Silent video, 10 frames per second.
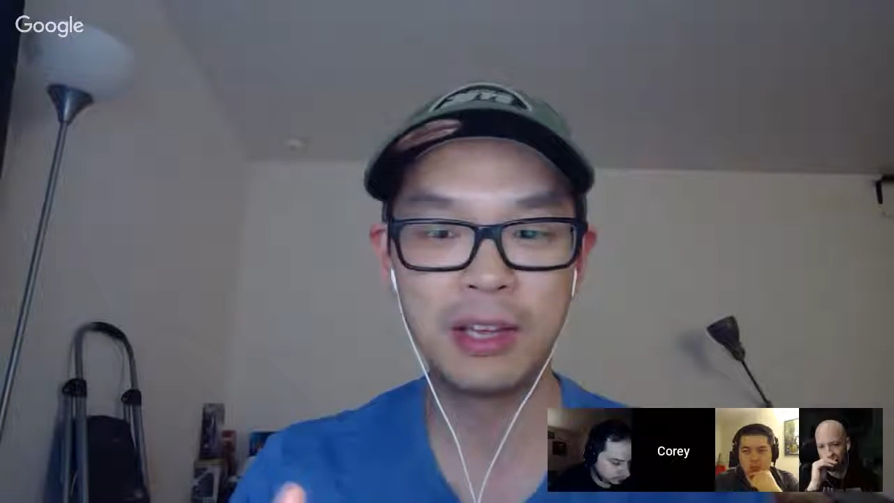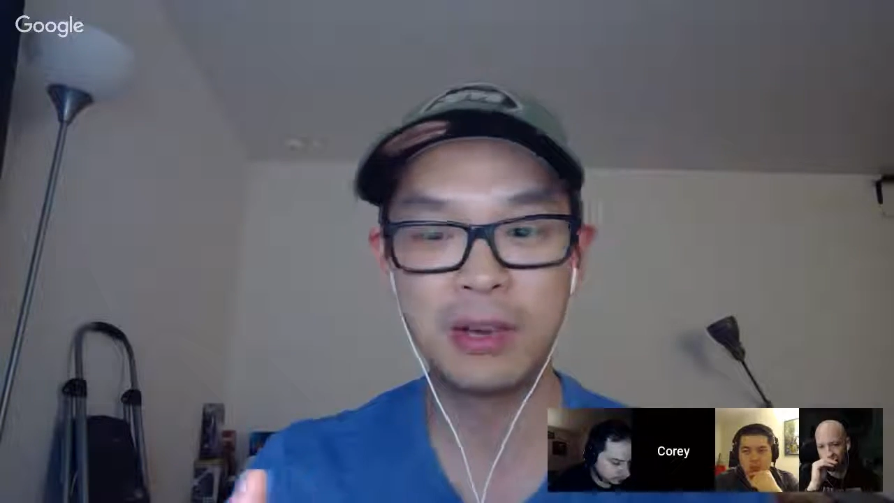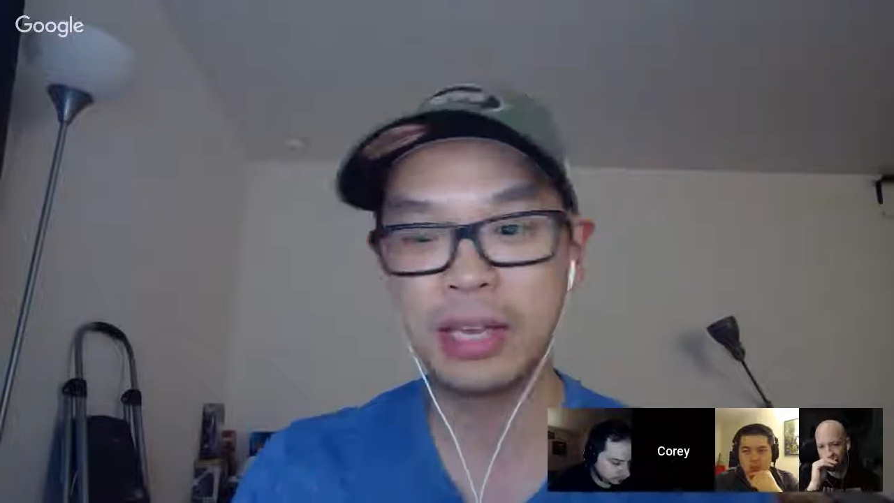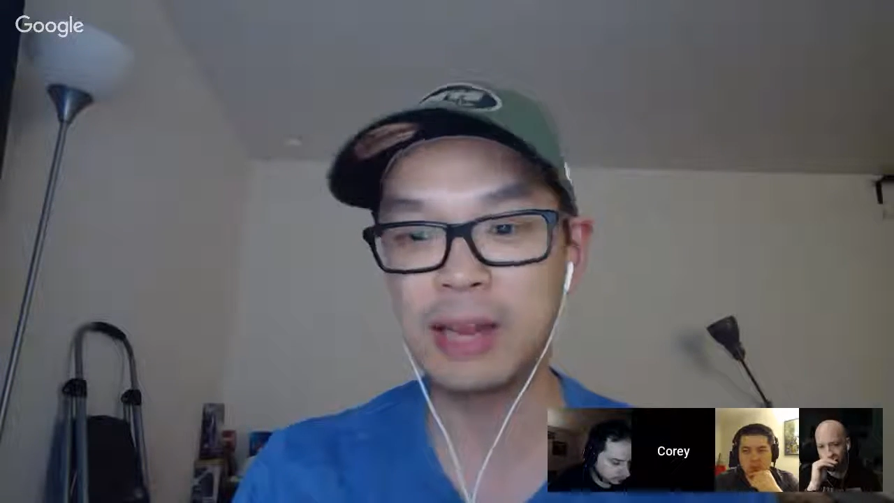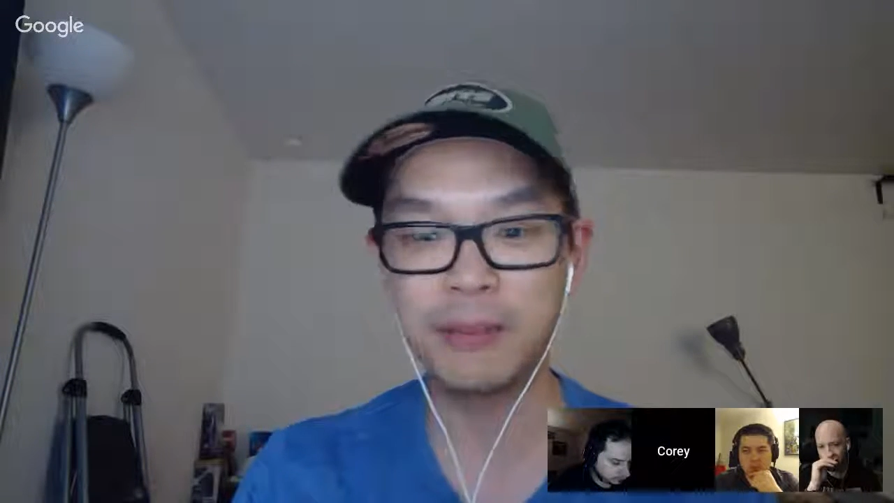
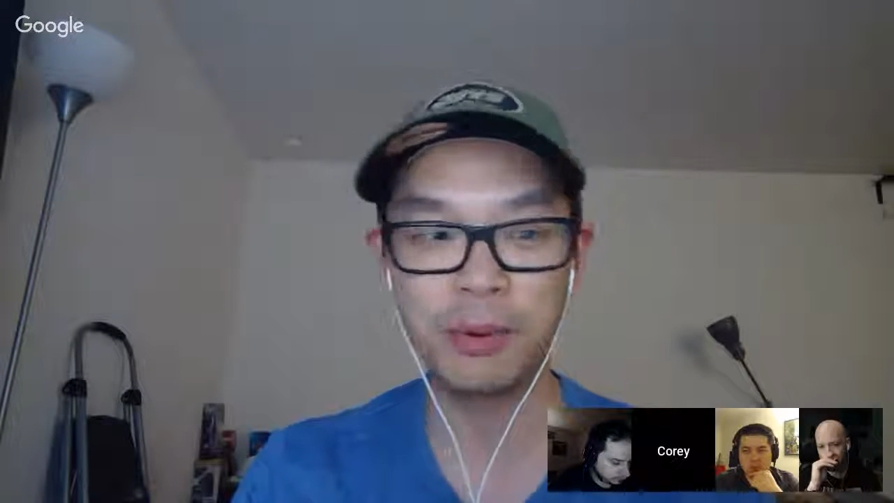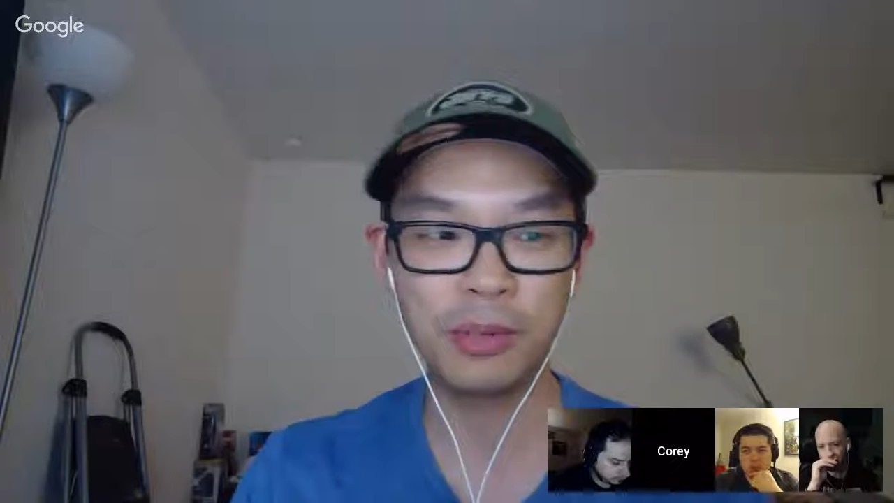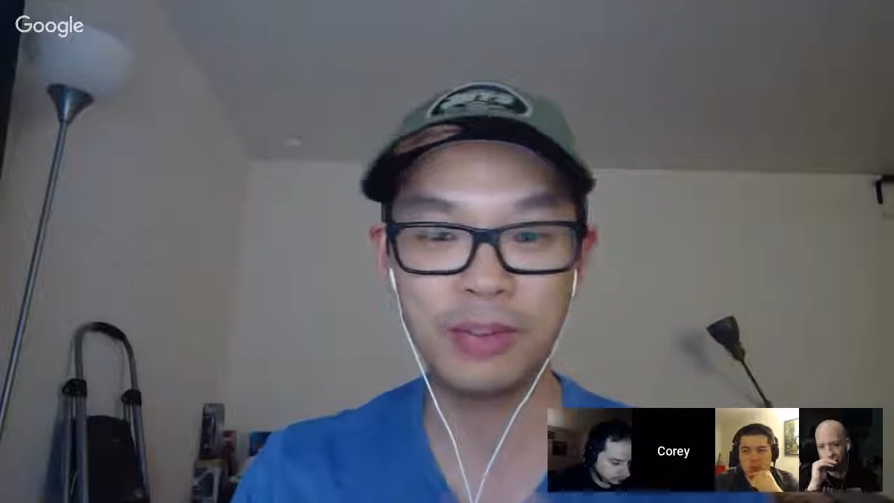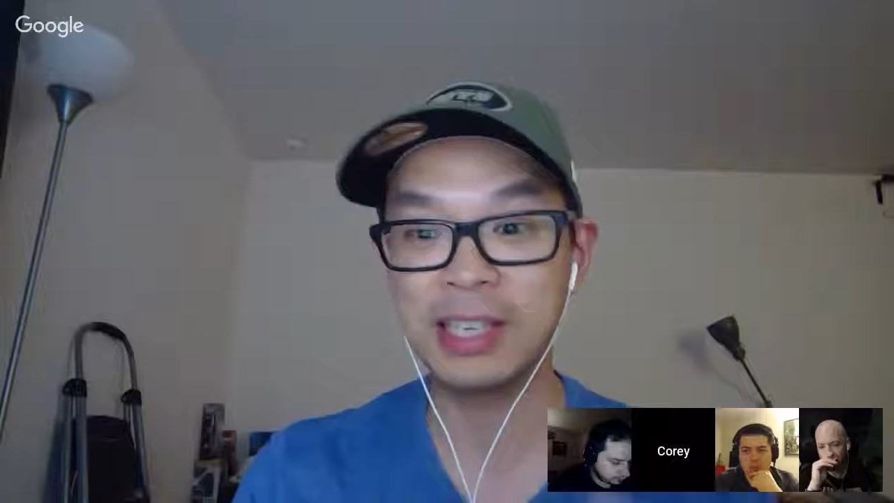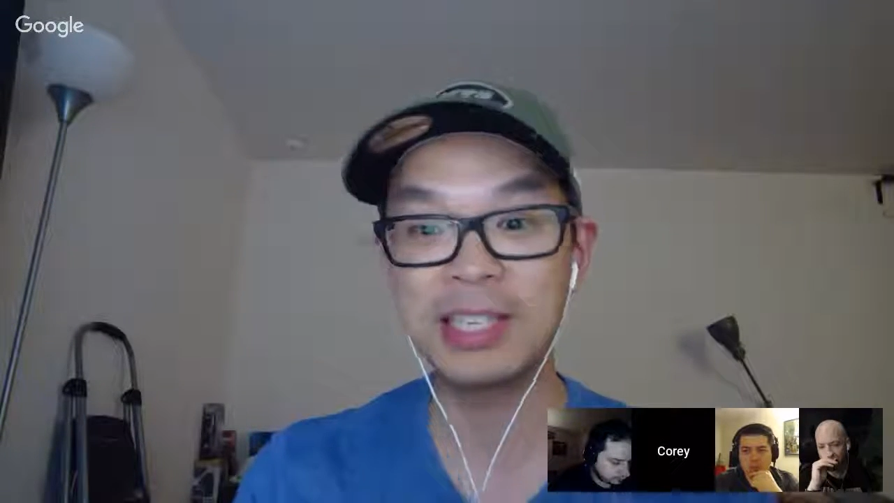you get 10
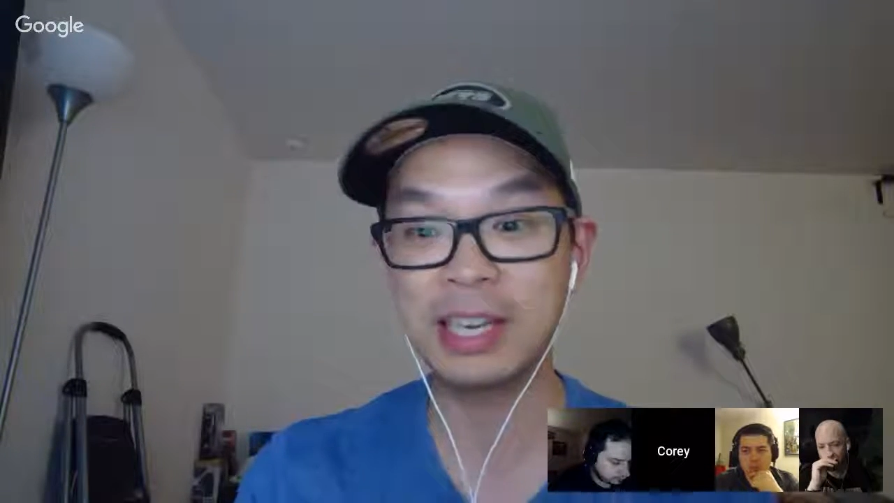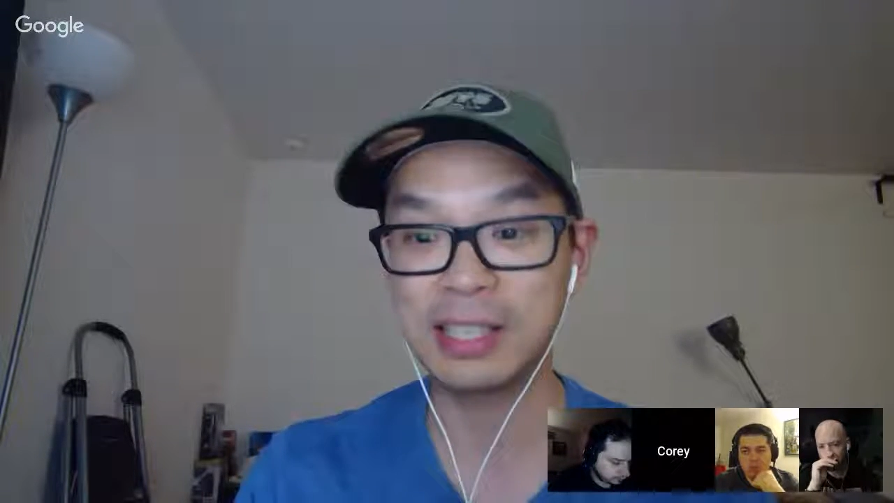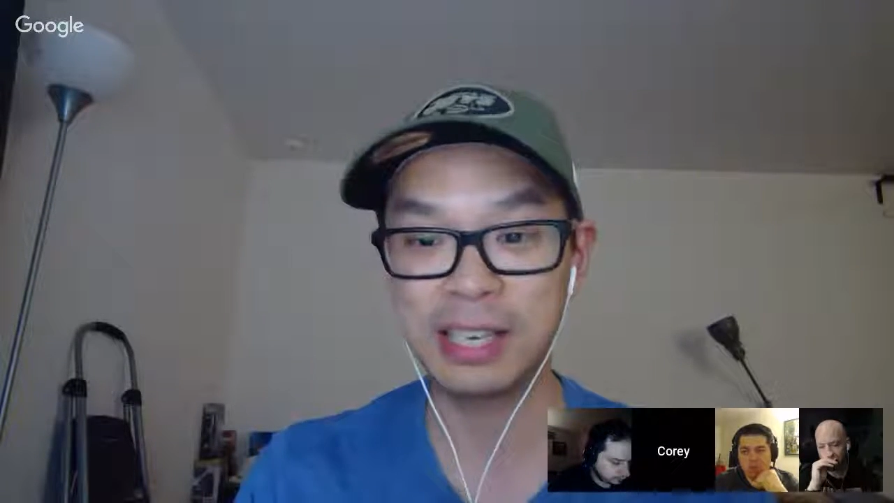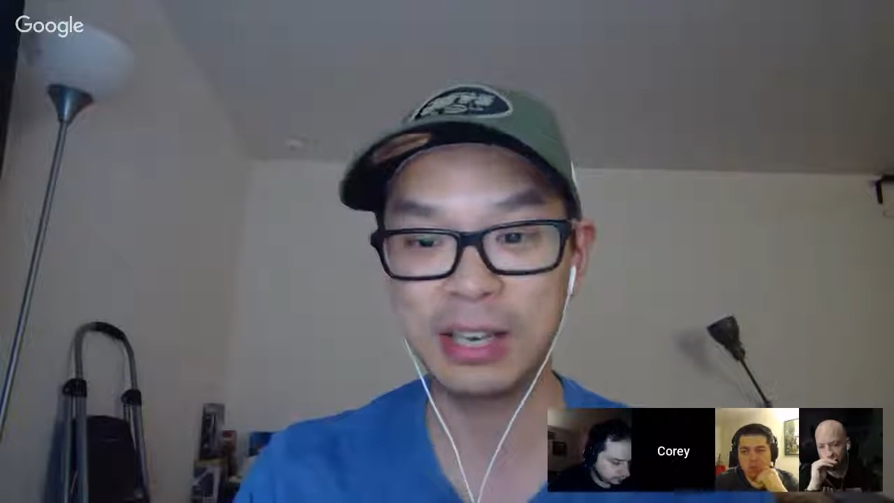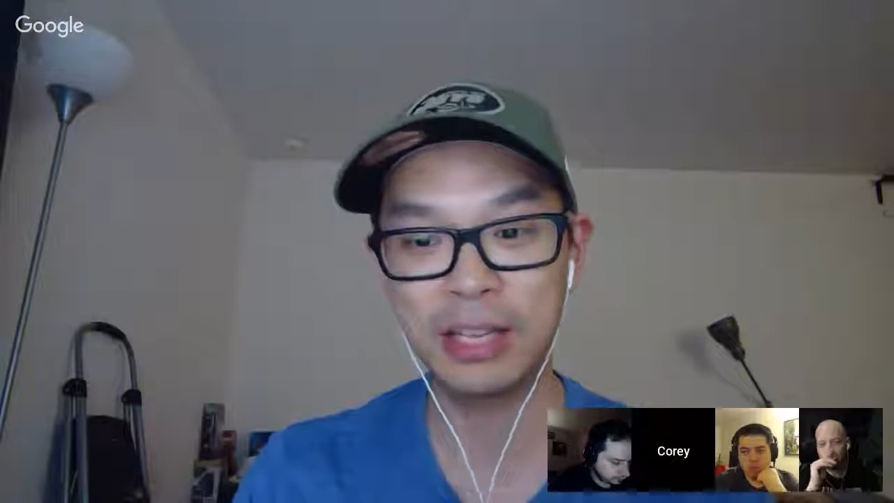points, you get a
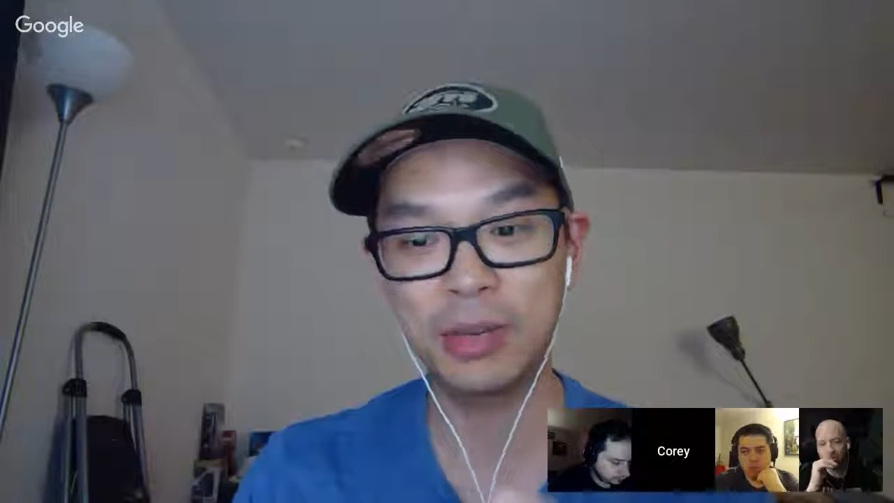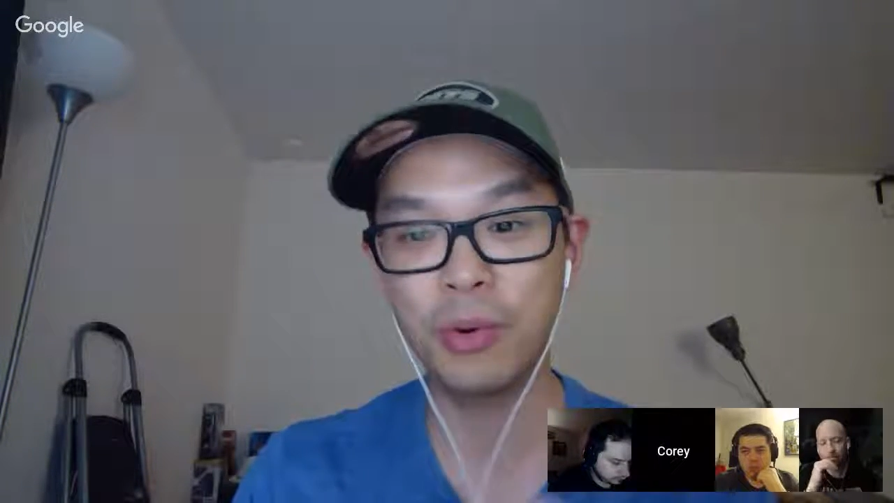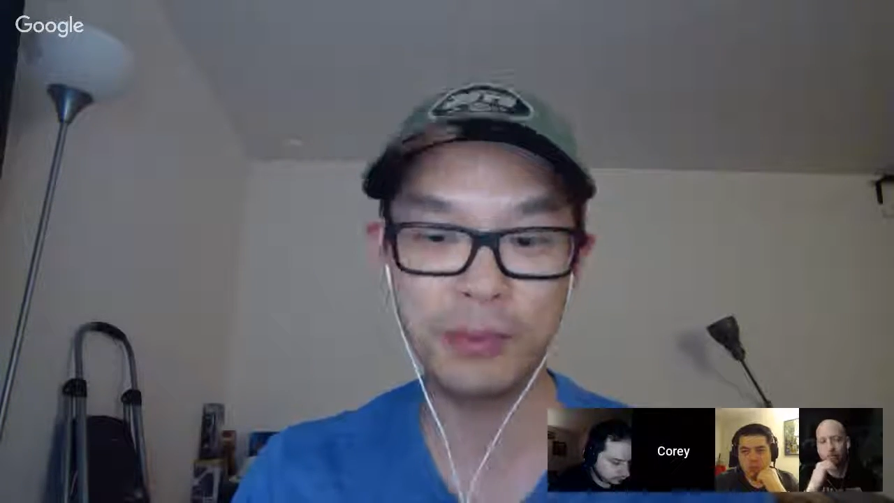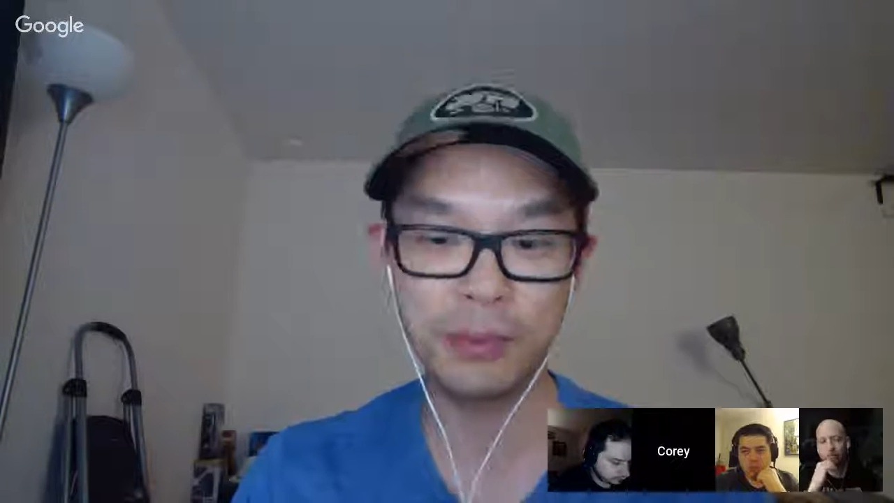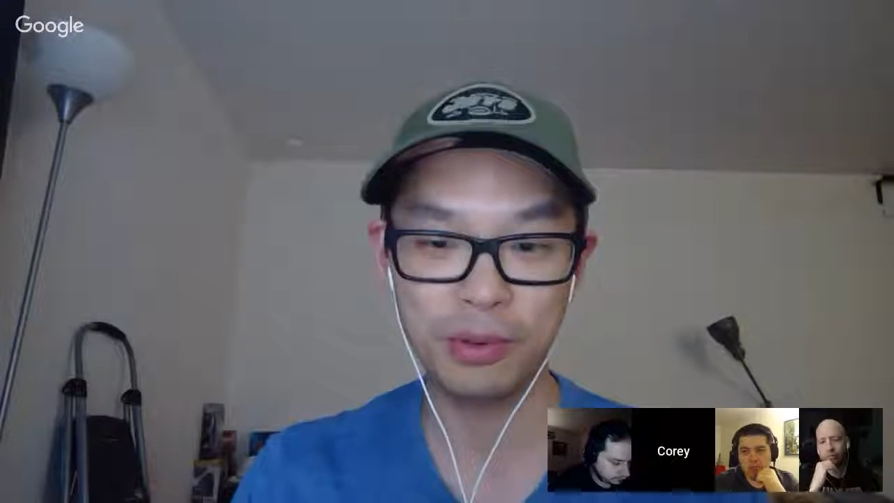second set, you get
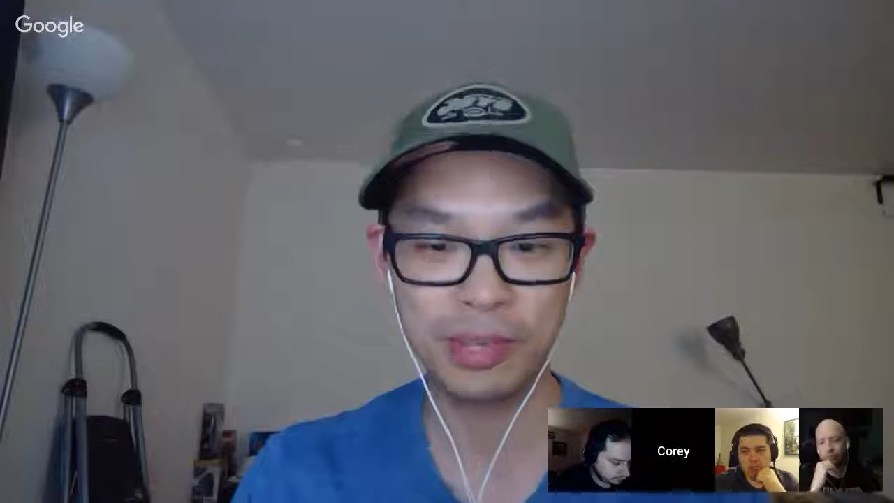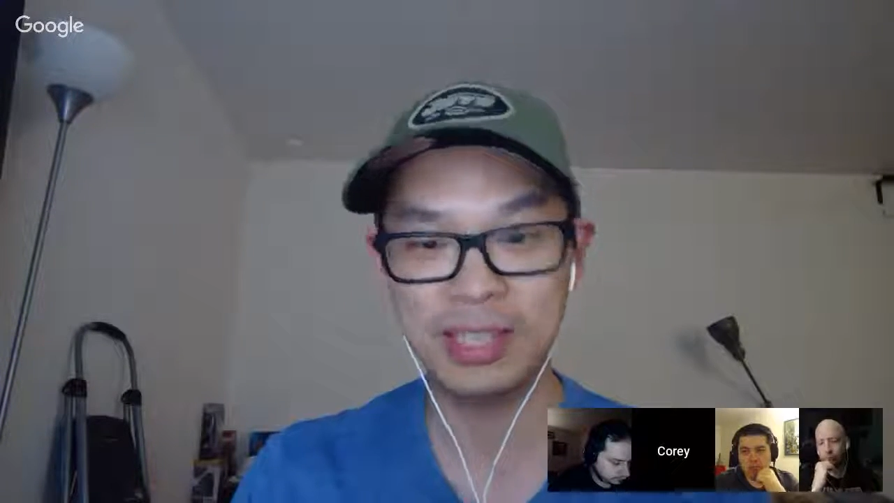20 points,